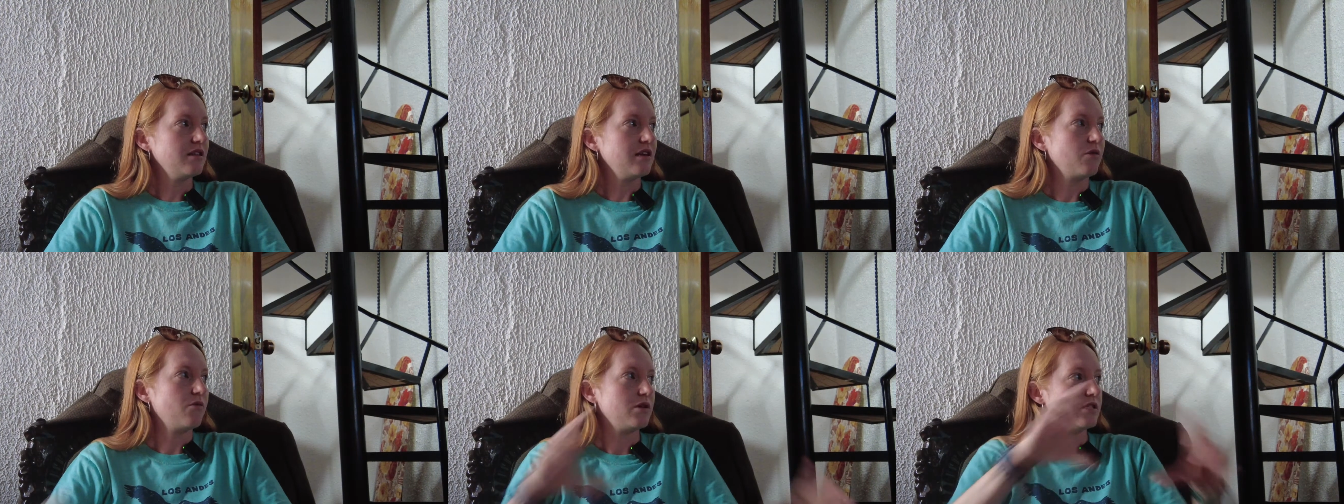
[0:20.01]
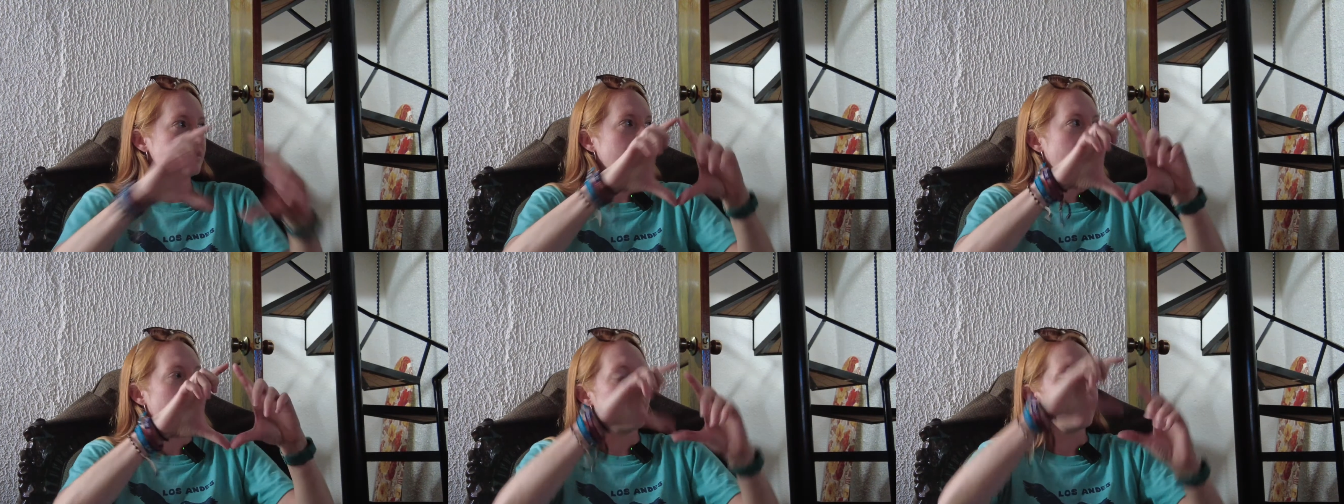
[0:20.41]
like ones
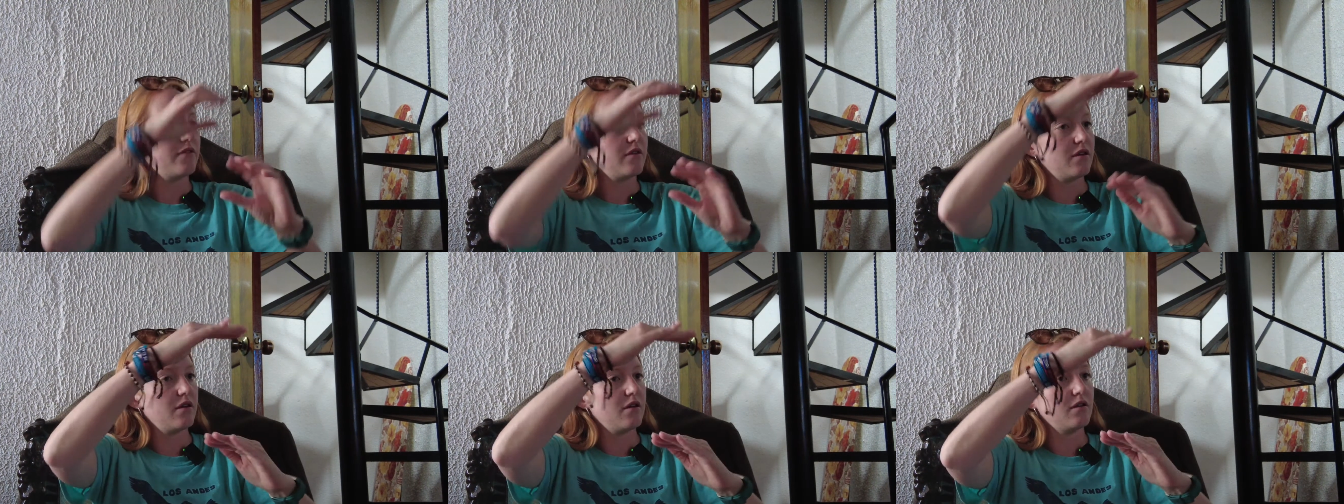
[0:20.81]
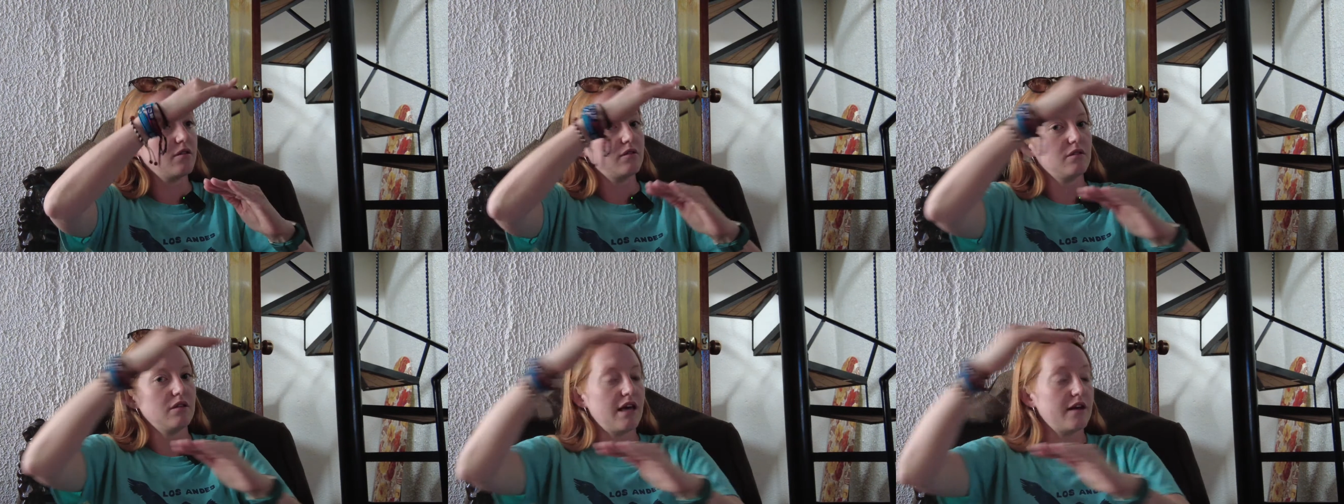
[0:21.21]
that have the
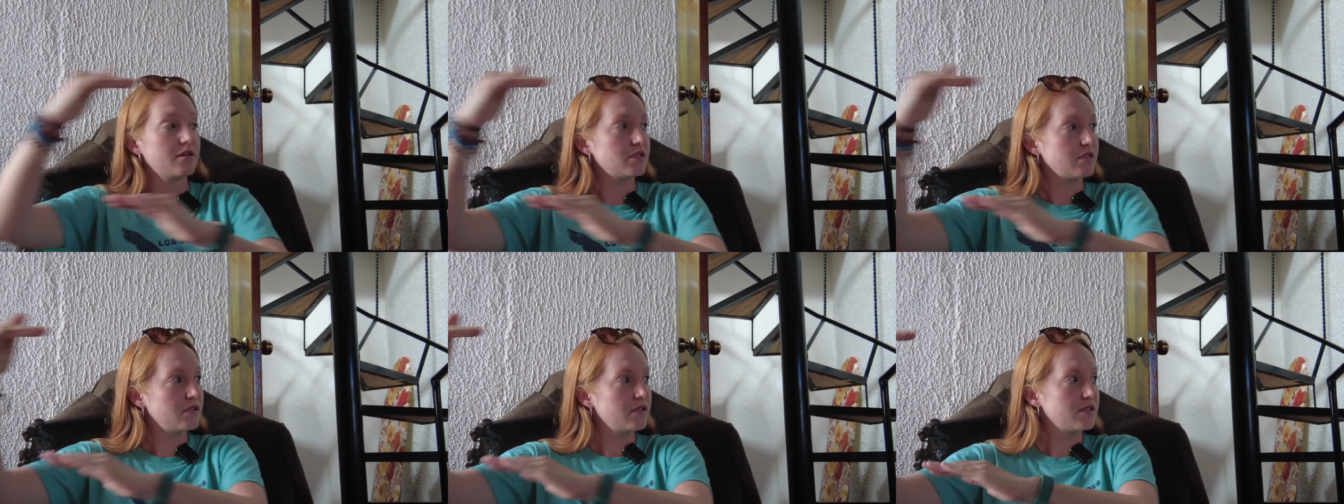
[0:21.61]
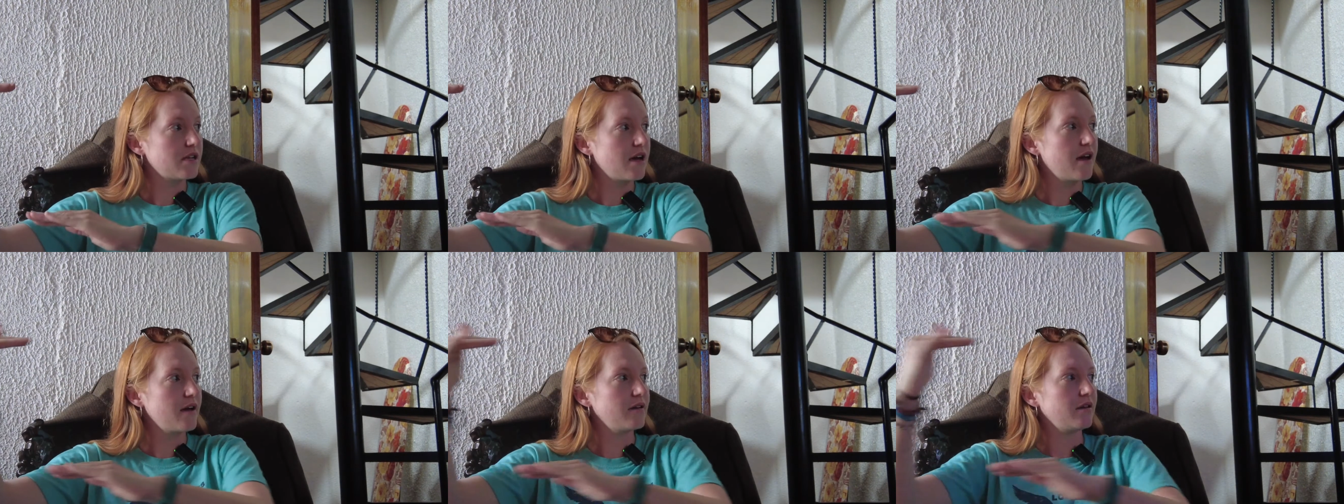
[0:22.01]
letters on the
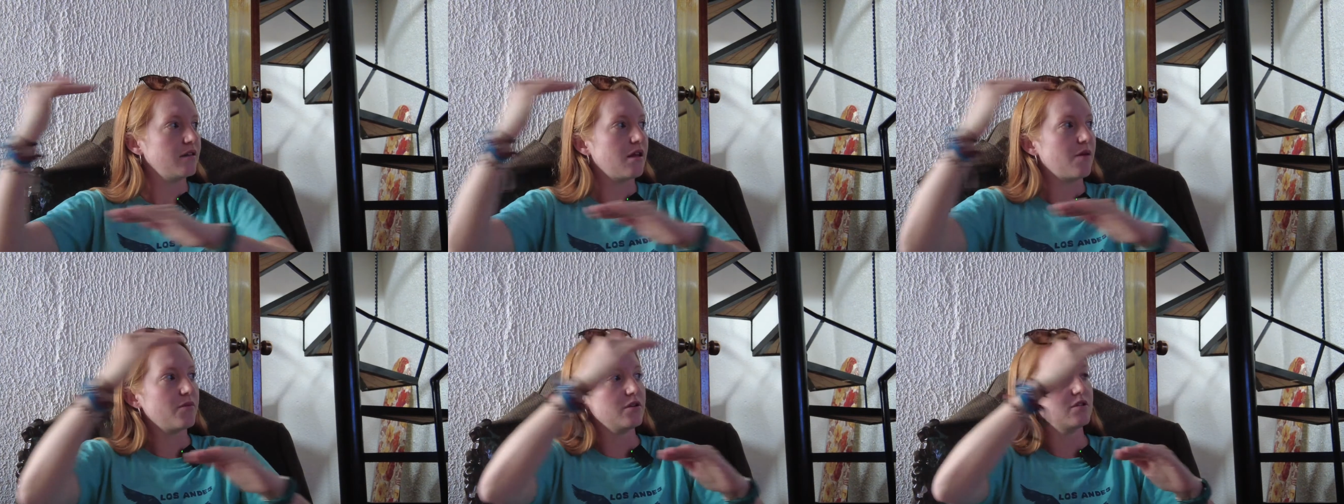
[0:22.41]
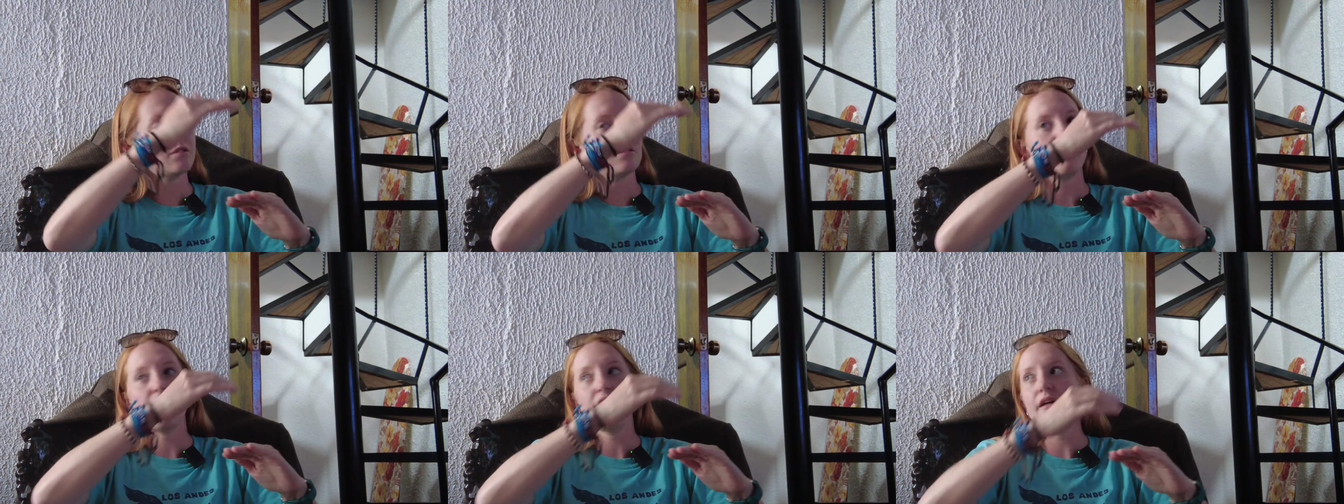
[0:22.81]
side and
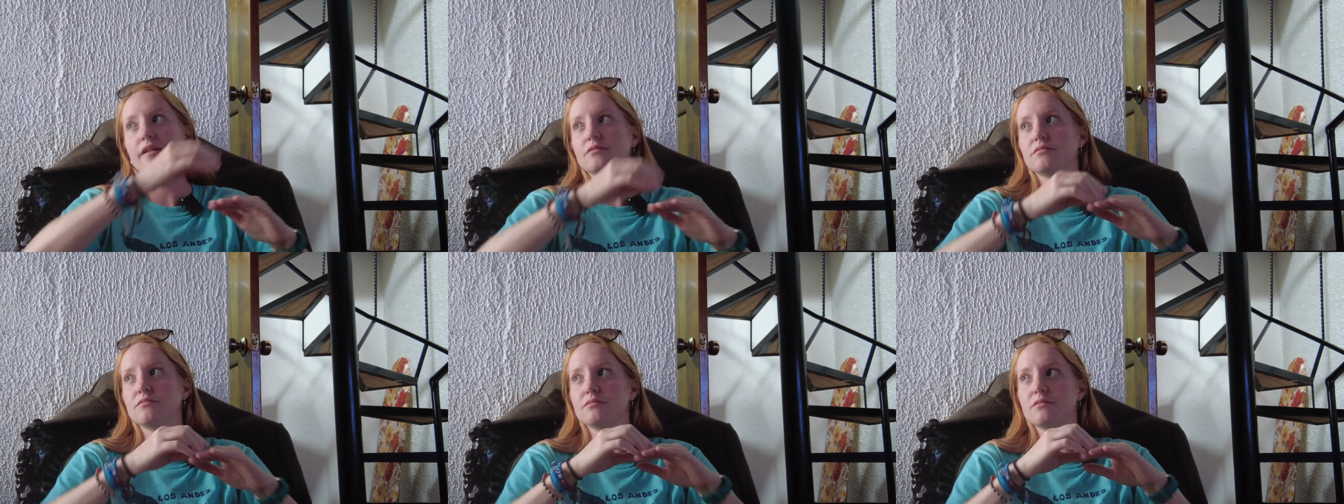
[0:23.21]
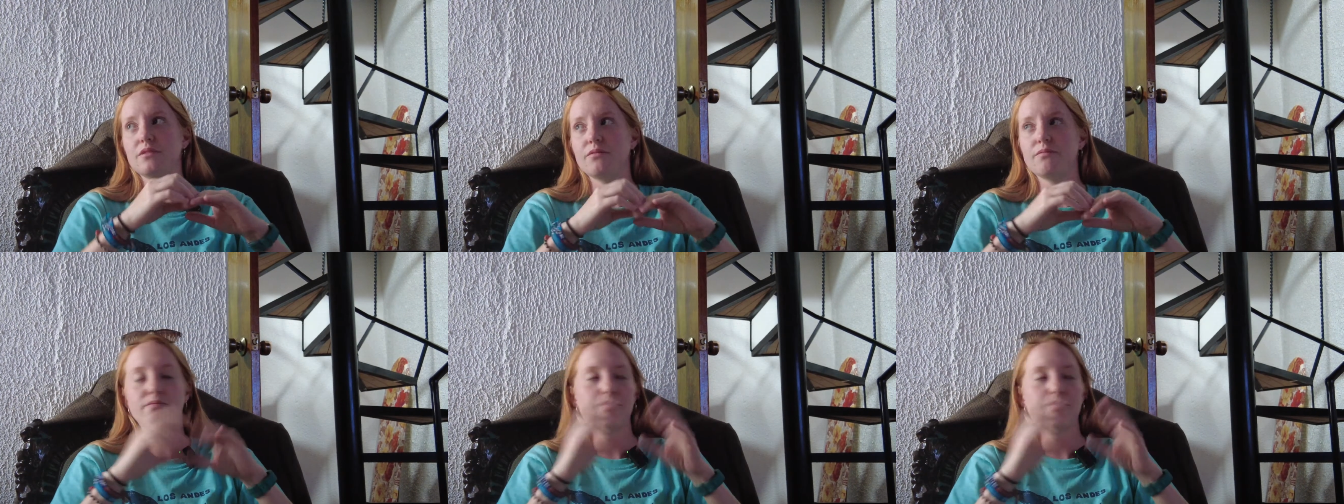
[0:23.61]
numbers, not the